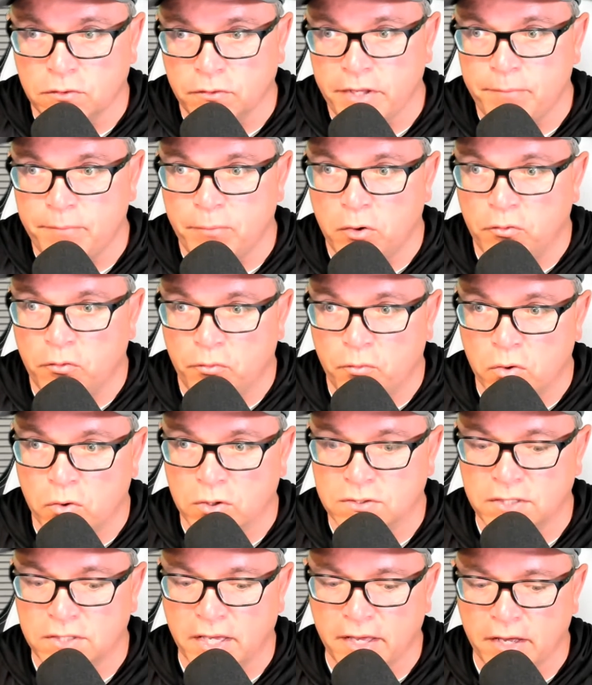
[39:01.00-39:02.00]
So they both
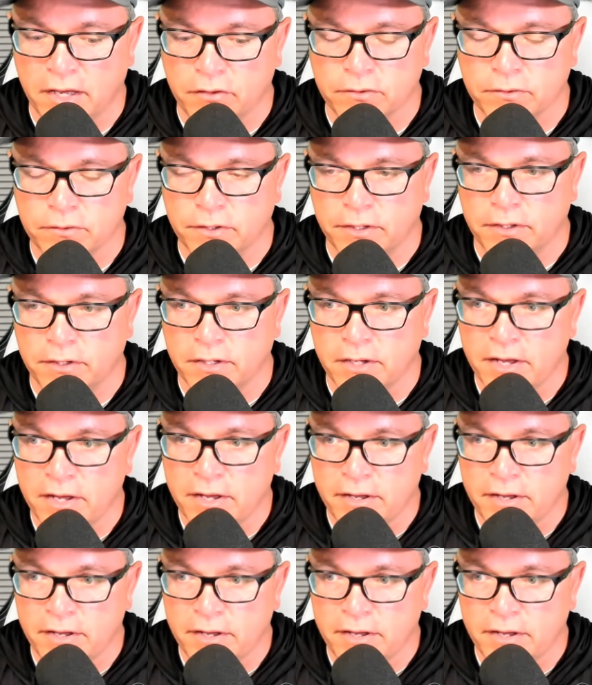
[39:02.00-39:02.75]
work together, and